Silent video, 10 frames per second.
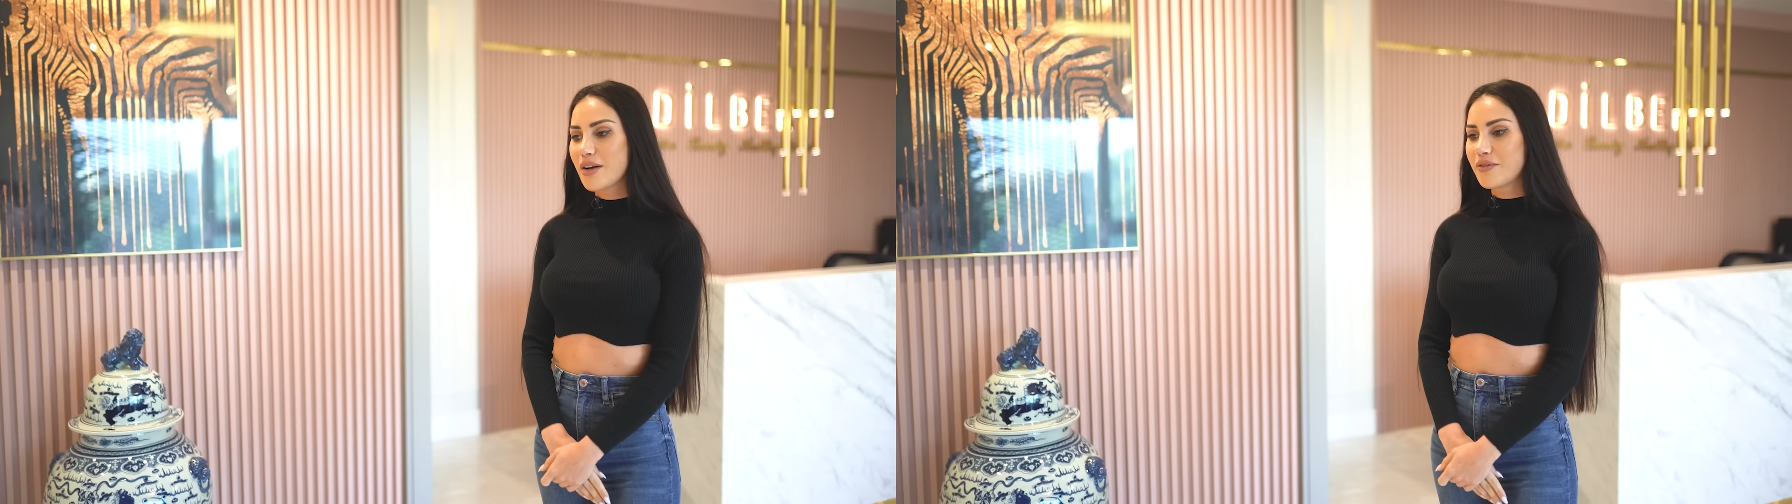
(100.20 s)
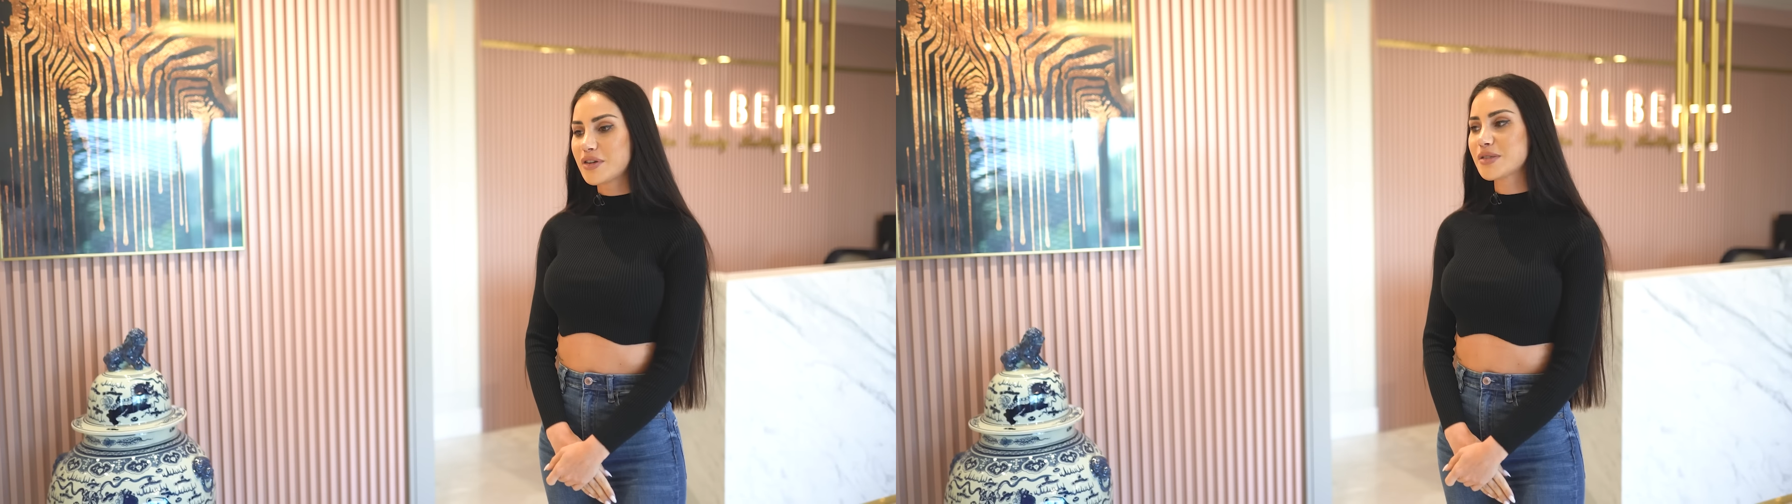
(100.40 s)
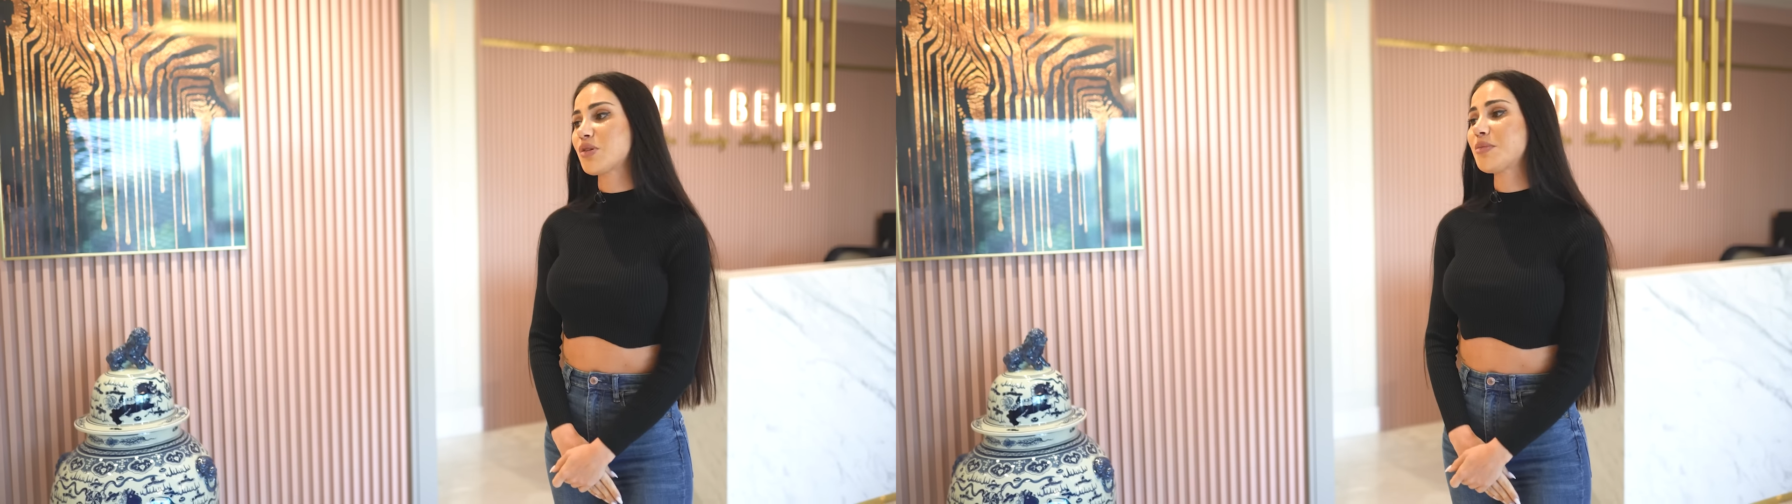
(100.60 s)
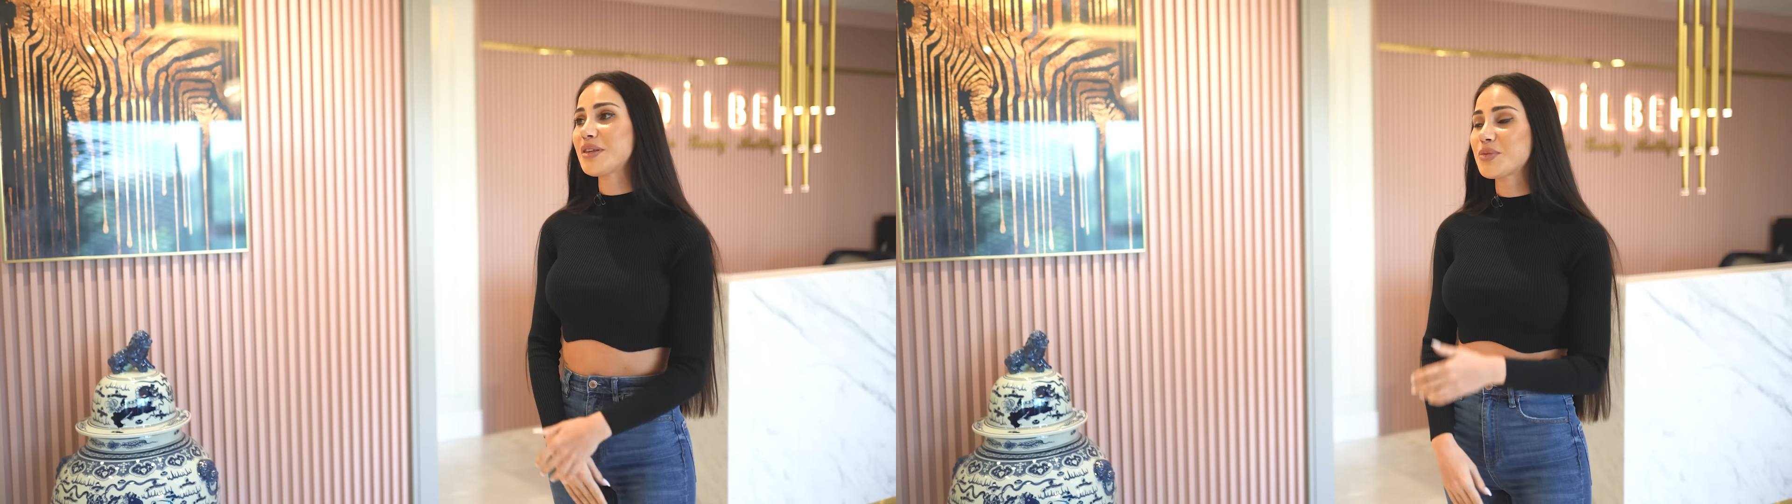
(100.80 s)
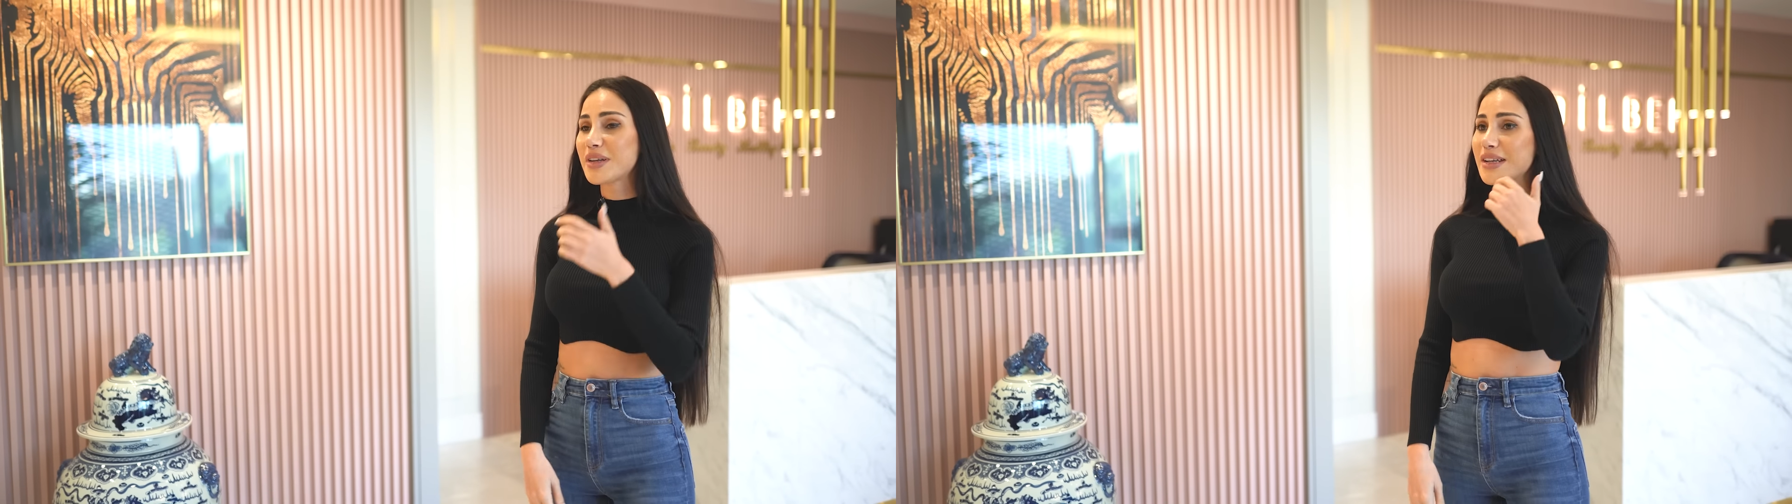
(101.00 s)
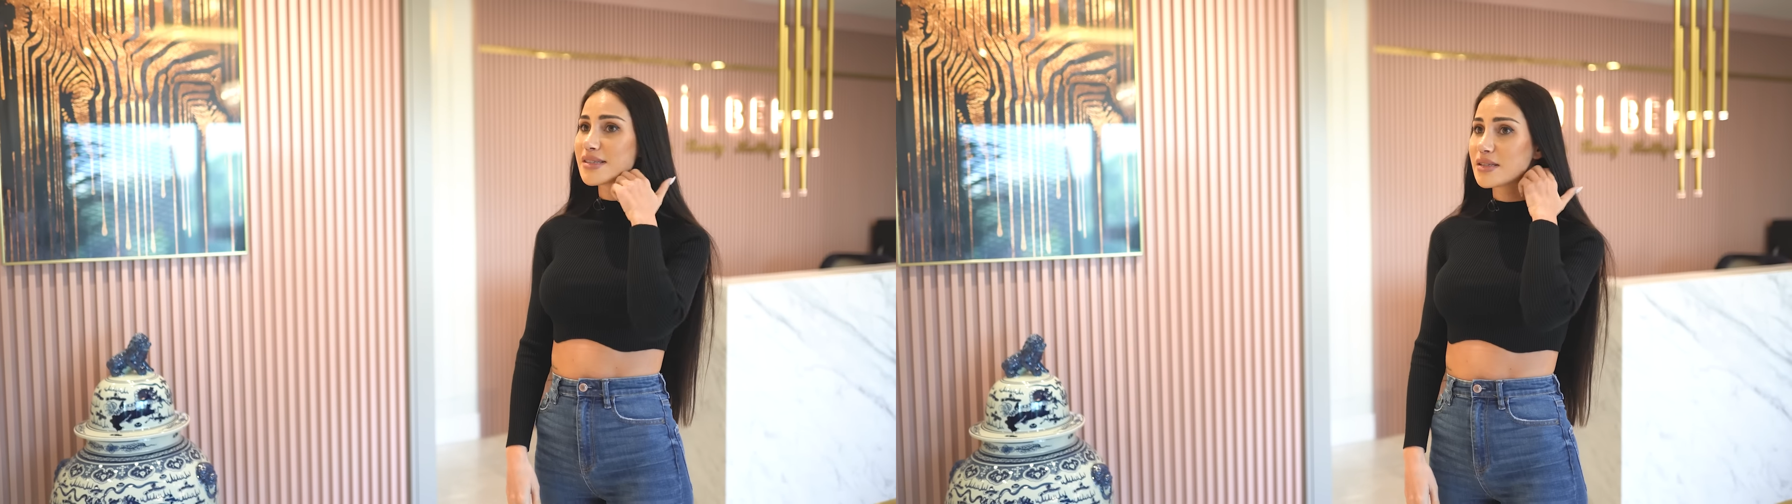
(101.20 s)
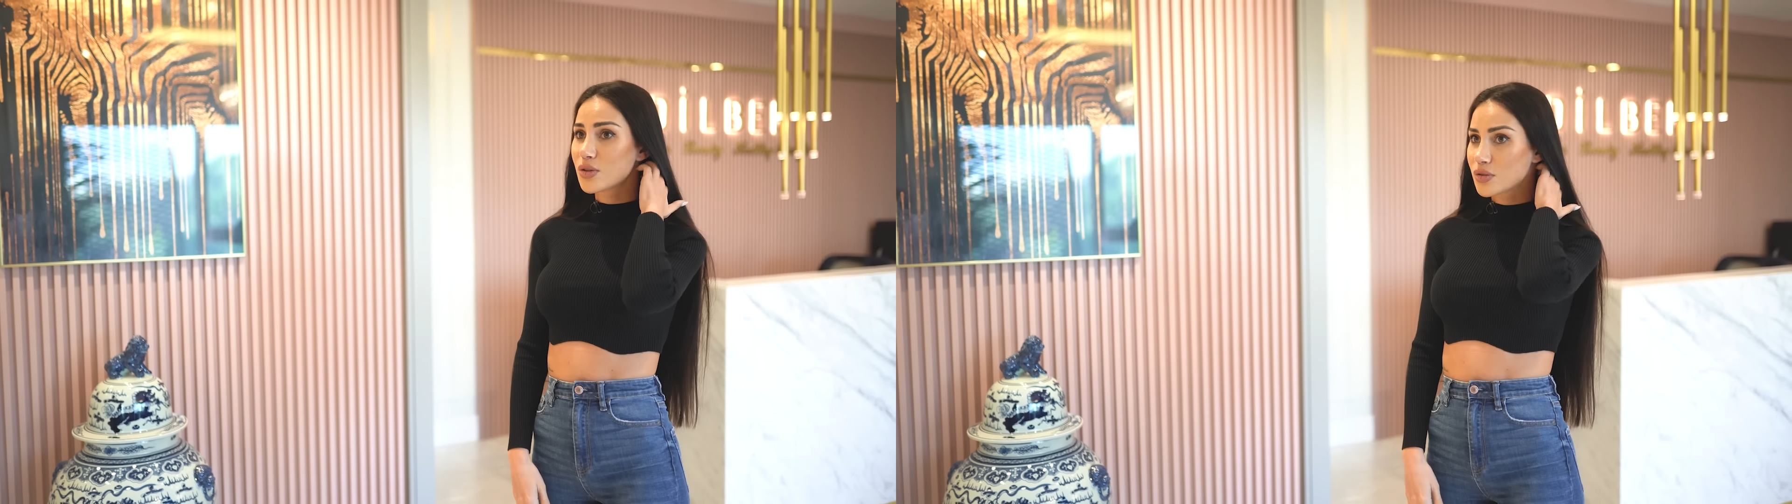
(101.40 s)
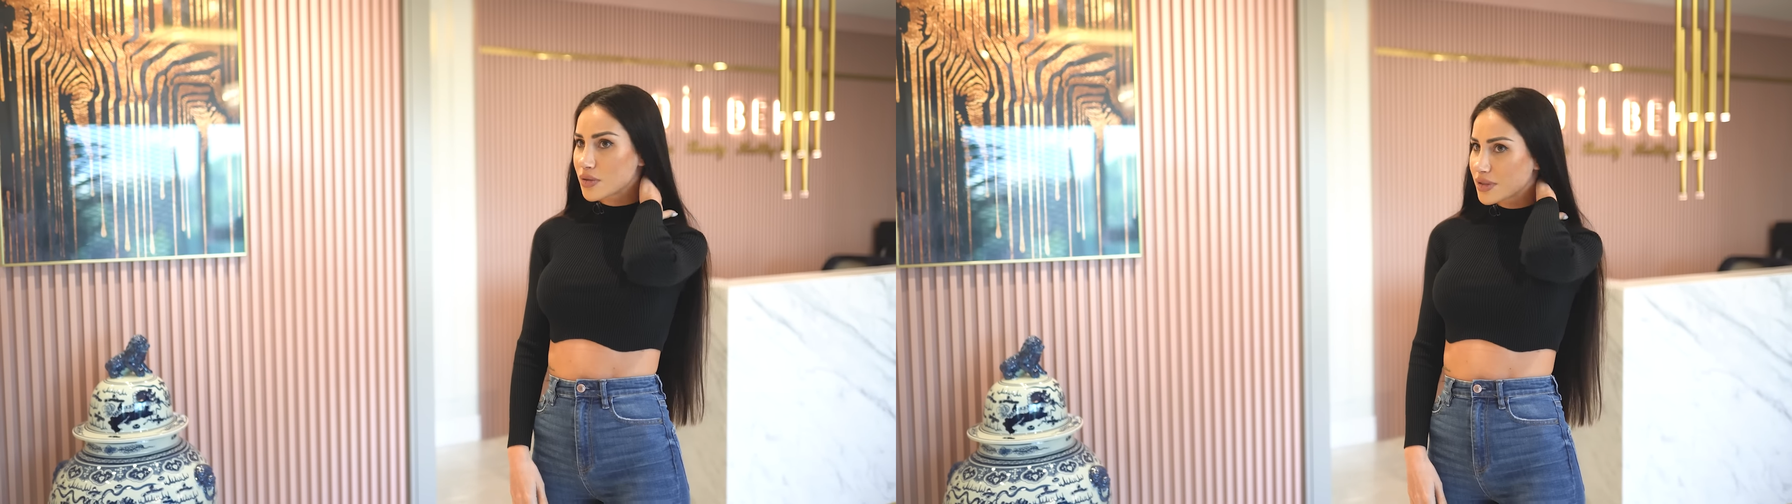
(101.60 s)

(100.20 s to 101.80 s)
First moment when I see Dr.